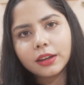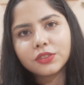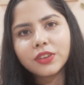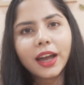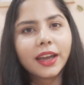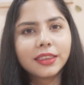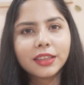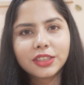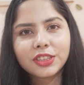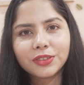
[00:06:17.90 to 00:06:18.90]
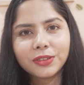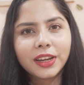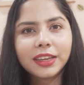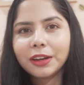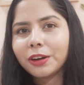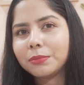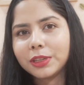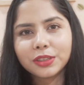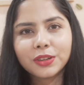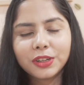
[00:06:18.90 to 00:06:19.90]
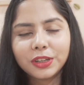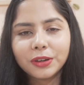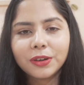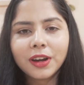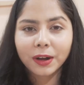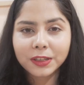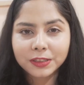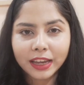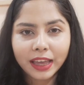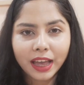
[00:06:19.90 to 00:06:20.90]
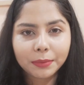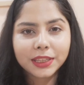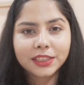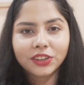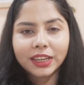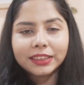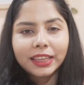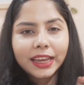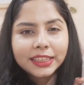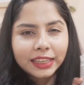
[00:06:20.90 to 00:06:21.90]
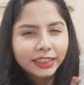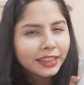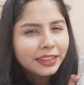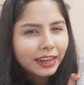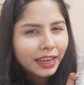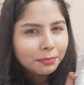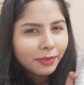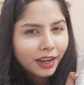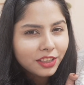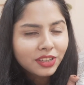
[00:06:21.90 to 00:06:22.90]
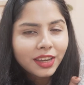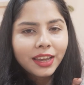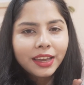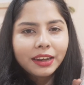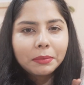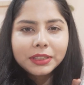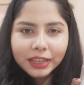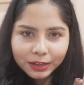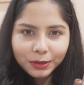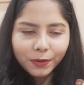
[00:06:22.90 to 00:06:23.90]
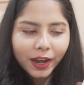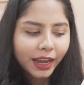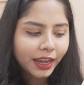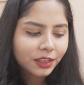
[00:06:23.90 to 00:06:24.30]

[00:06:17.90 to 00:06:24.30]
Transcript: try this too. Either of this would do. Also, I have these three things that I didn't like much. Let me tell you why.